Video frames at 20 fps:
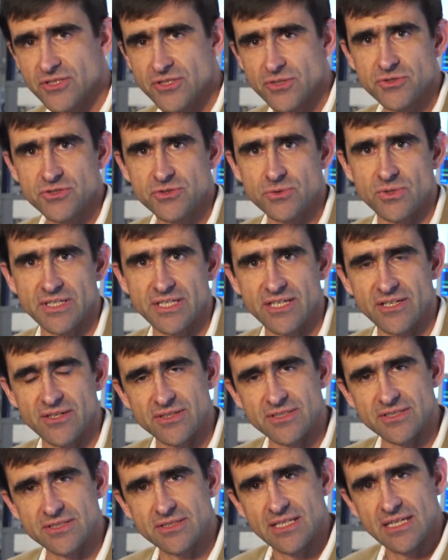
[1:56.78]
unusual
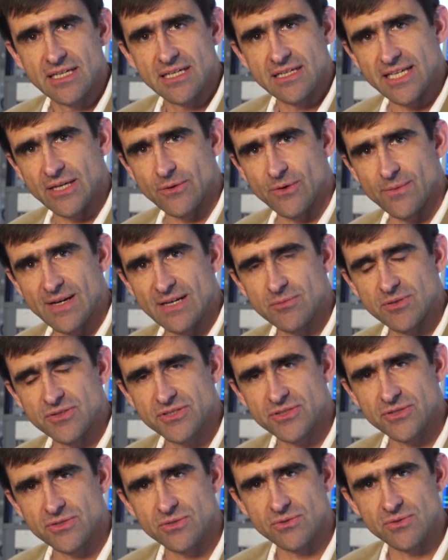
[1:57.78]
here is that we were able
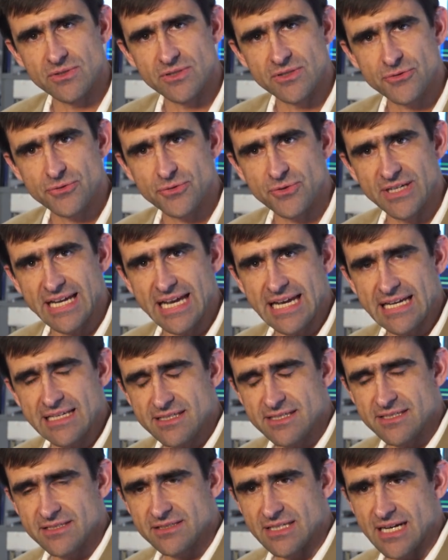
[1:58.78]
to create
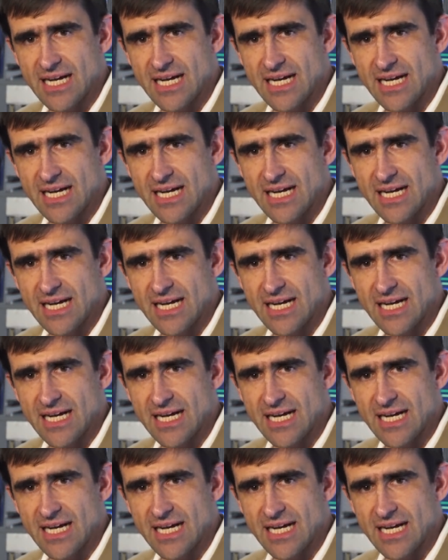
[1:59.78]
this